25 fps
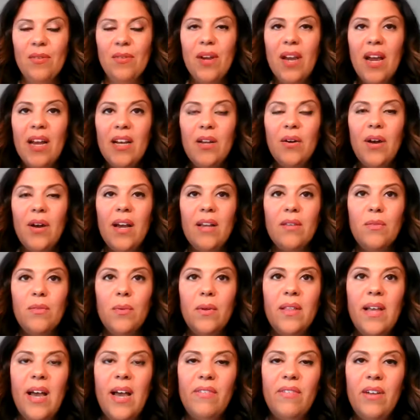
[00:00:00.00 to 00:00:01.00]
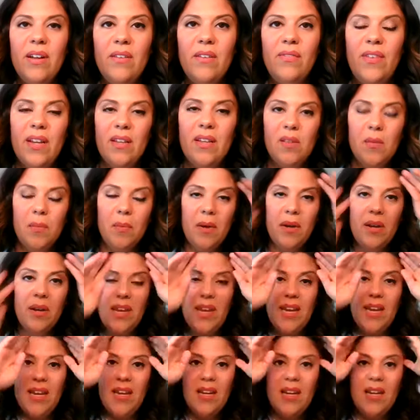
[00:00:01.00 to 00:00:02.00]
again, you guys, we're live on Facebook
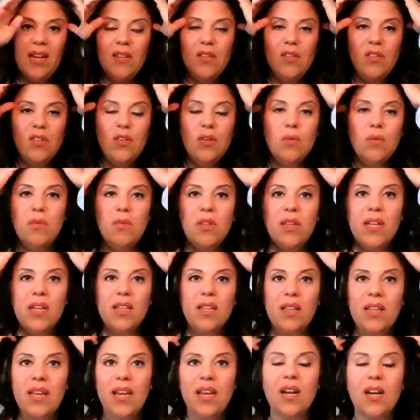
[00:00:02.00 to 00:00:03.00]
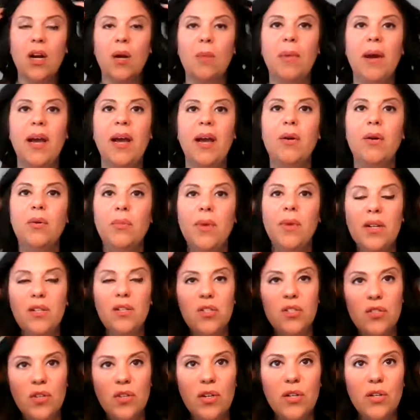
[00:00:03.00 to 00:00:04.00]
and on Zoom. Click the link in our bio to
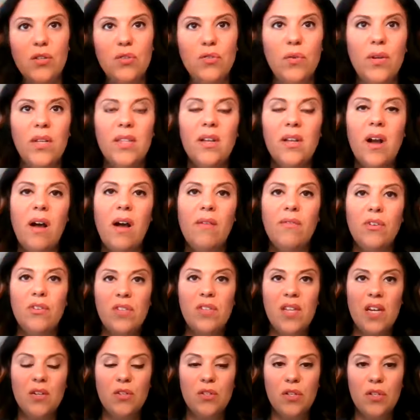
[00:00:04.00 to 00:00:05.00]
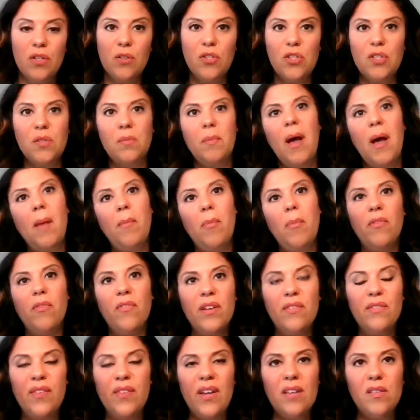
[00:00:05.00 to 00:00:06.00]
register and join the conversation, or just pop over to
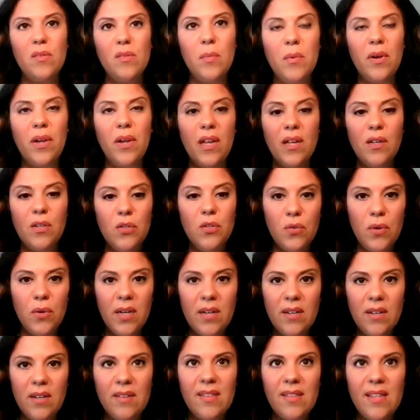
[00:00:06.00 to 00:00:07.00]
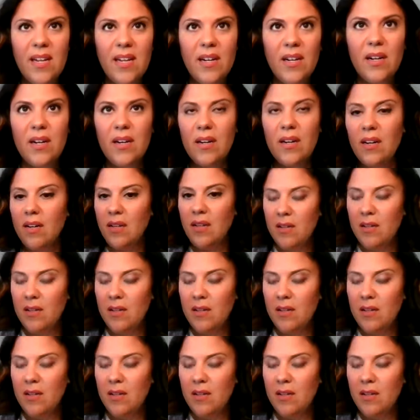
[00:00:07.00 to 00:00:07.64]
Facebook and join us there.